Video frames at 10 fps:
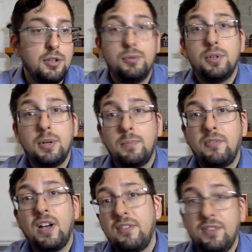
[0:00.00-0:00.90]
do a top
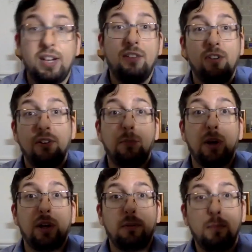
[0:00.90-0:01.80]
5 and I've got the
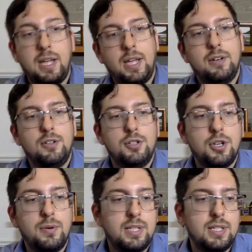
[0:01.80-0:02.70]
bottle in my hand to
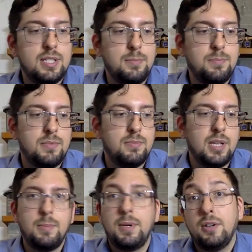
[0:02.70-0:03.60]
show it, and sometimes
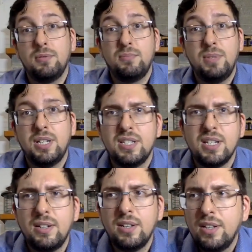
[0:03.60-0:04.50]
I don't because I